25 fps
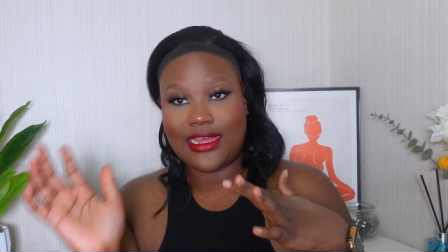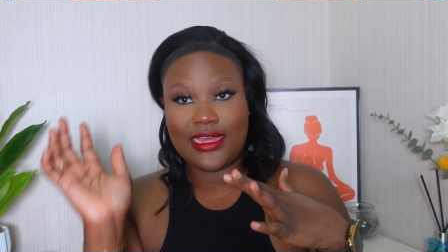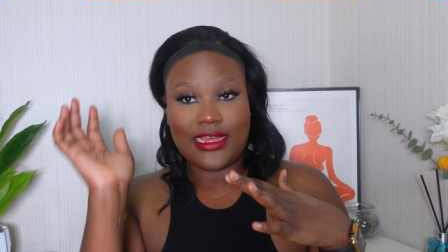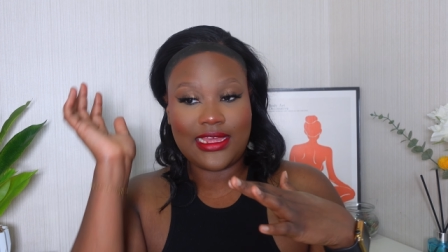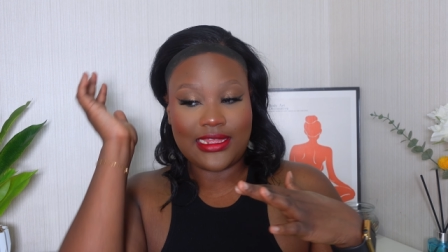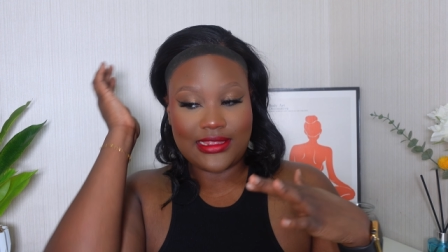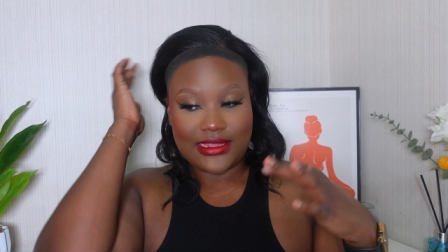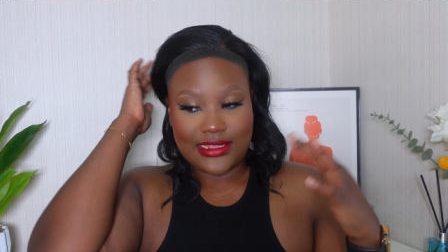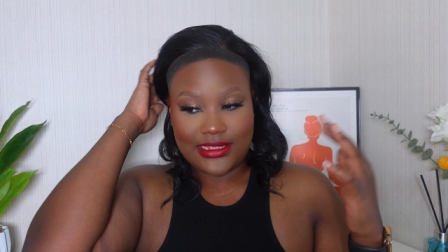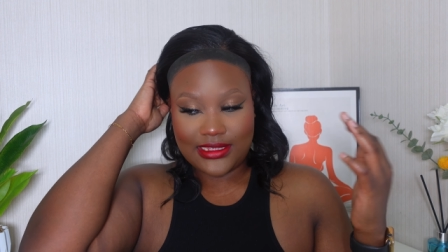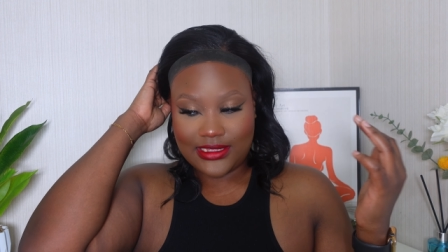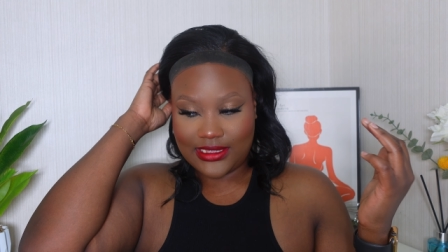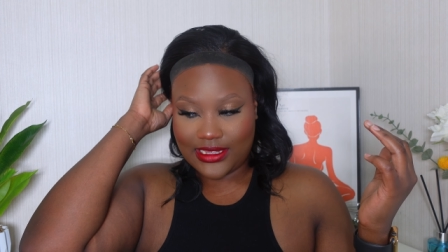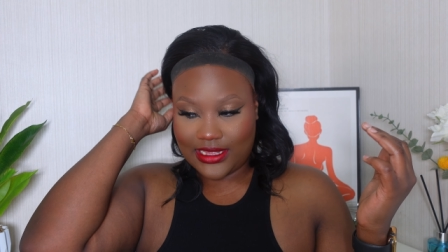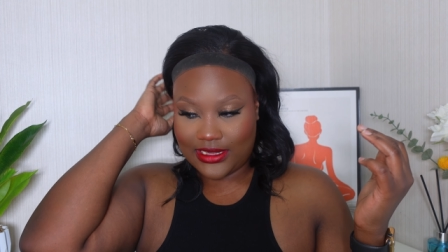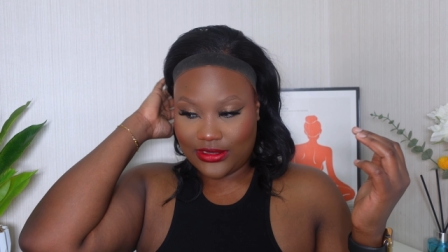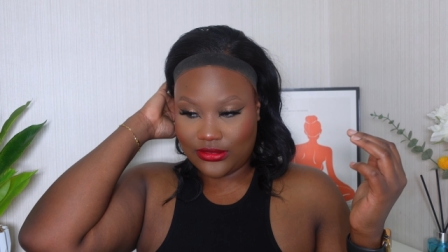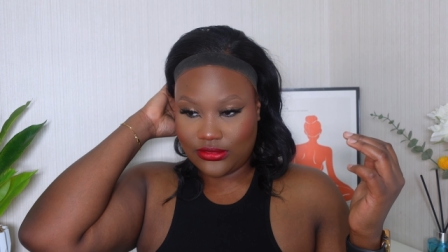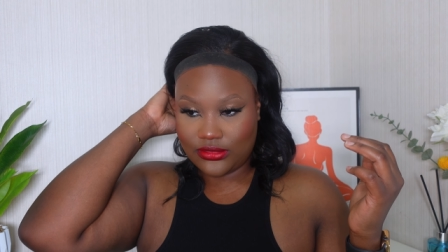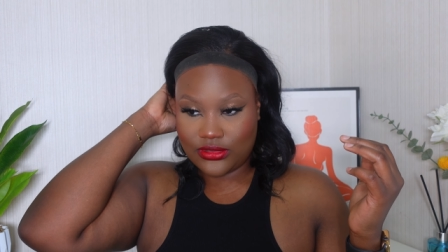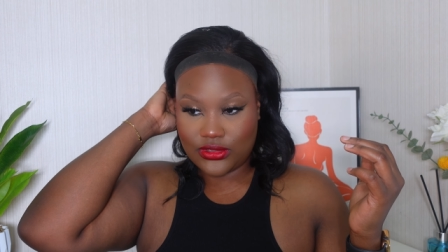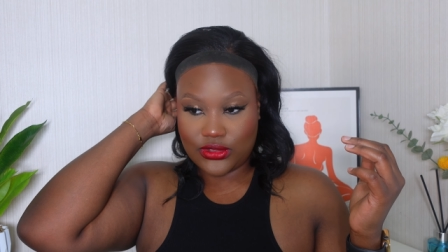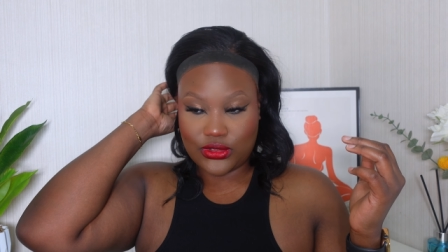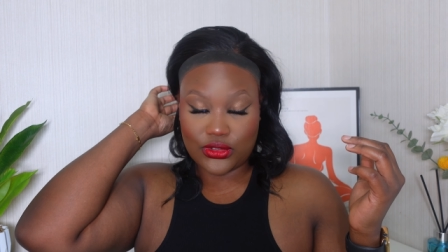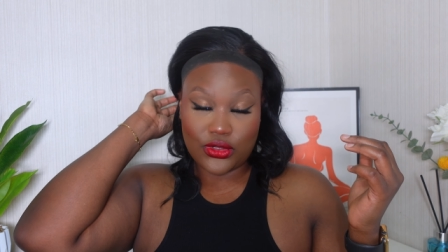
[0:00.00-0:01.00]
I think I
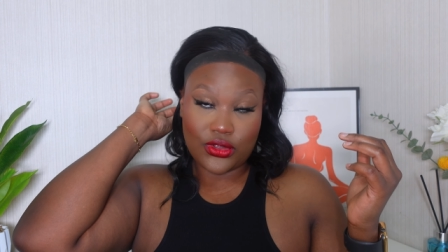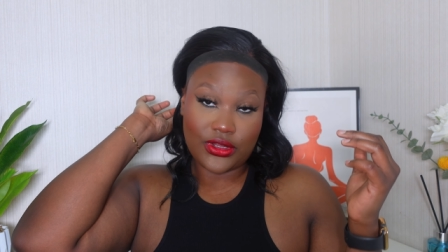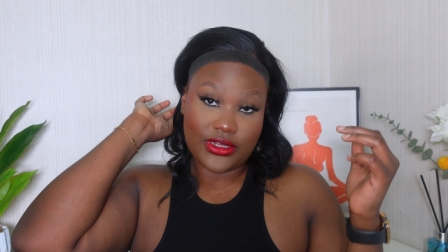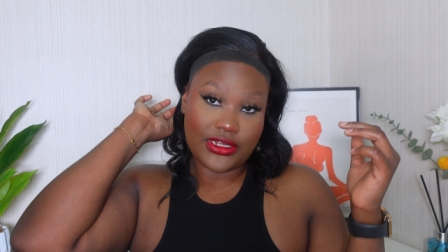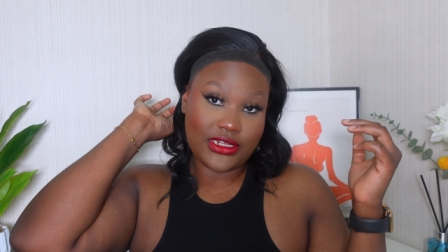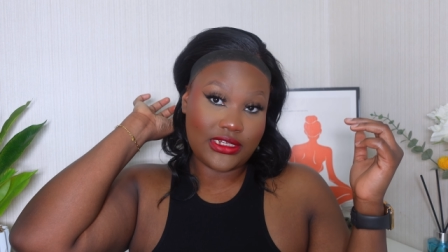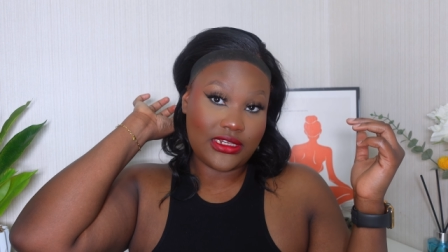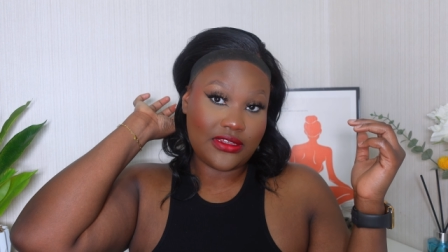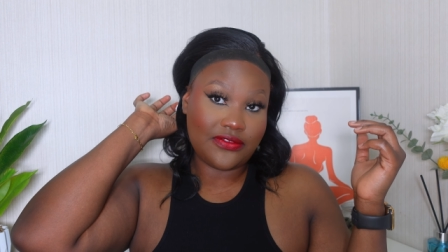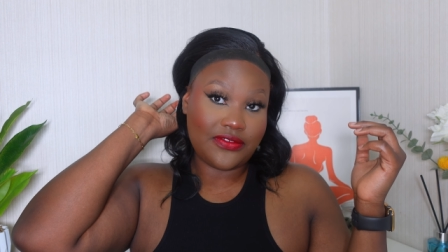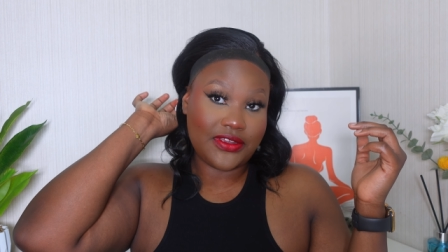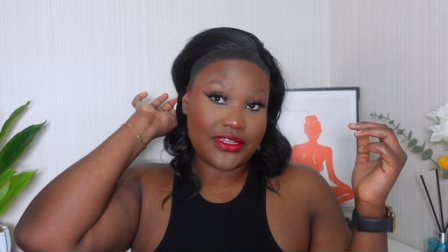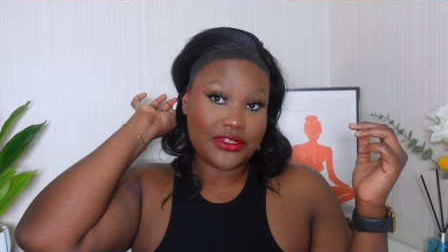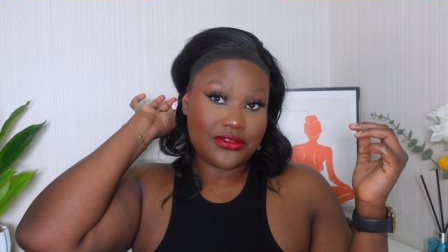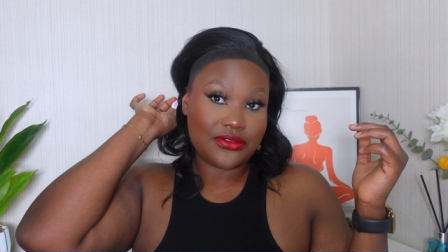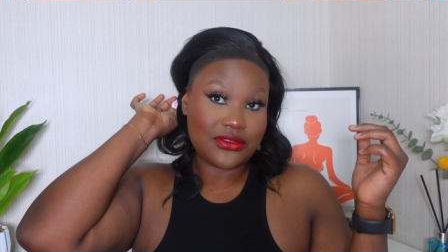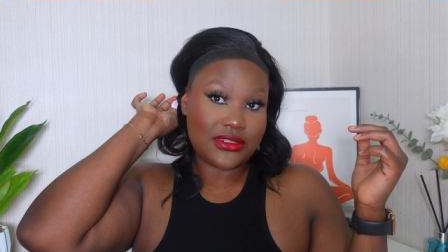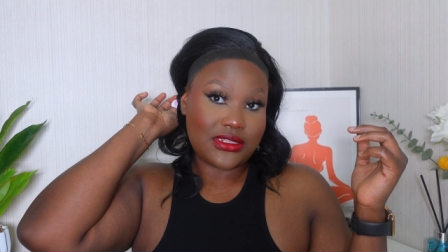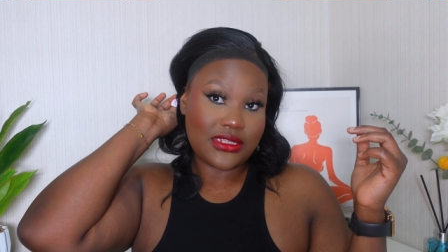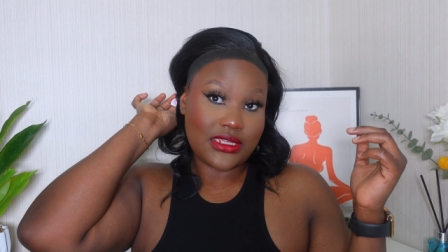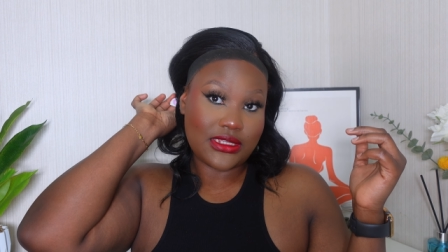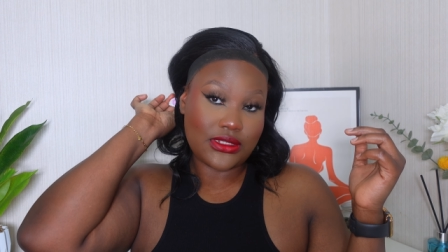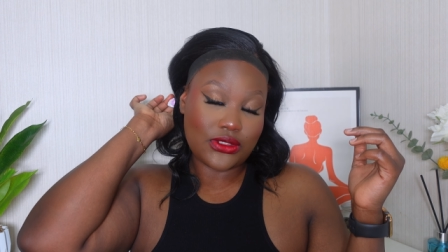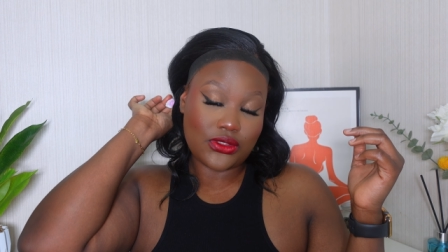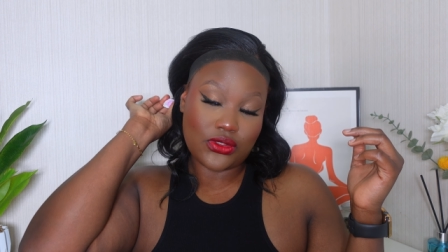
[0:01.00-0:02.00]
look stunning if I do
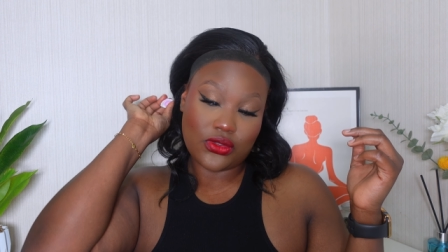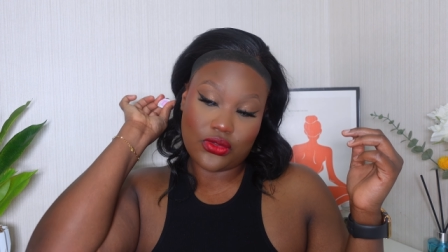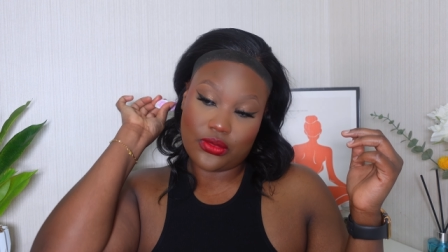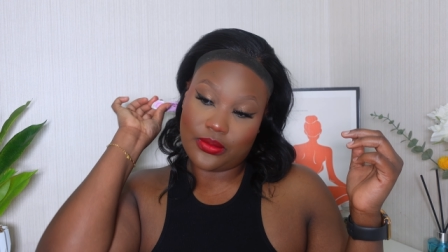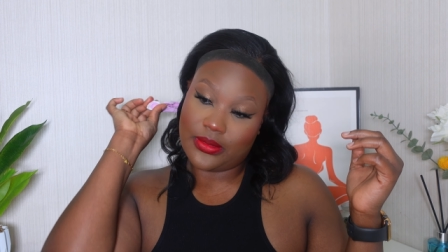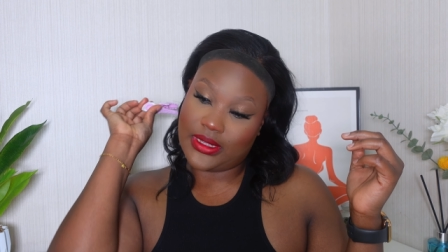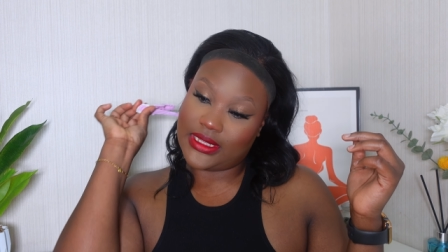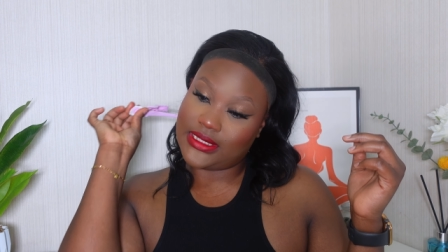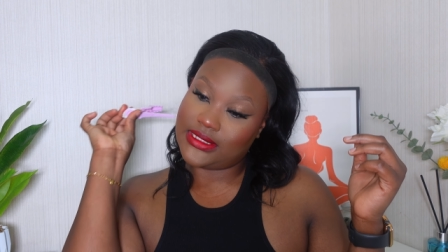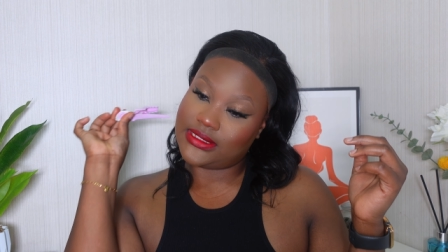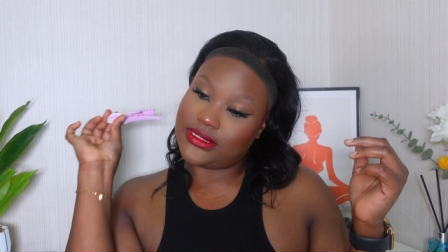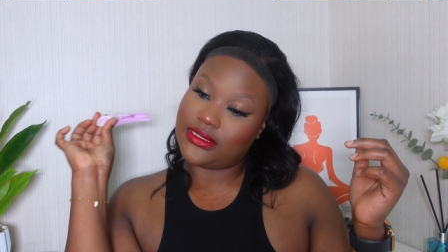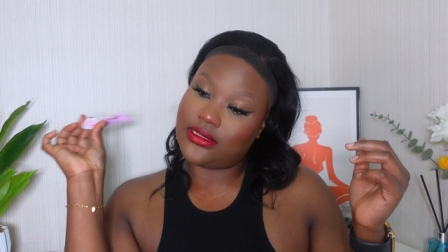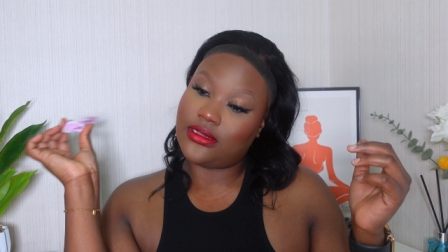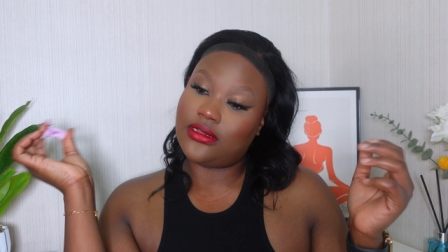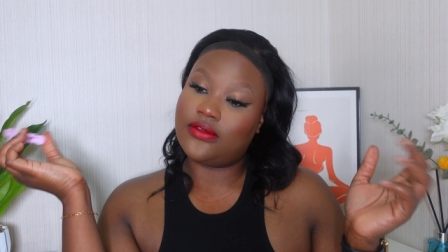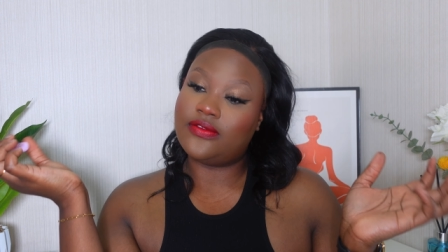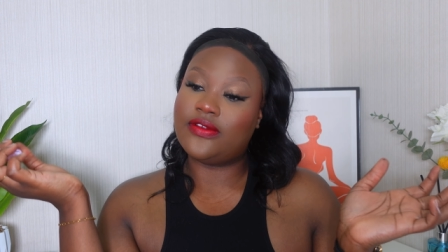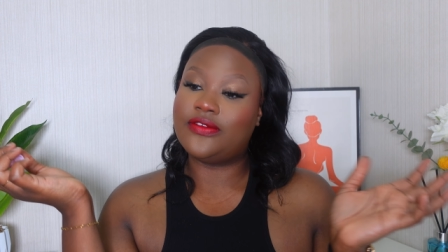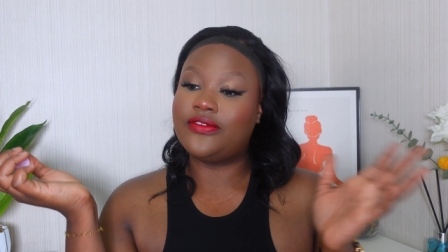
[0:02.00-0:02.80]
say so myself.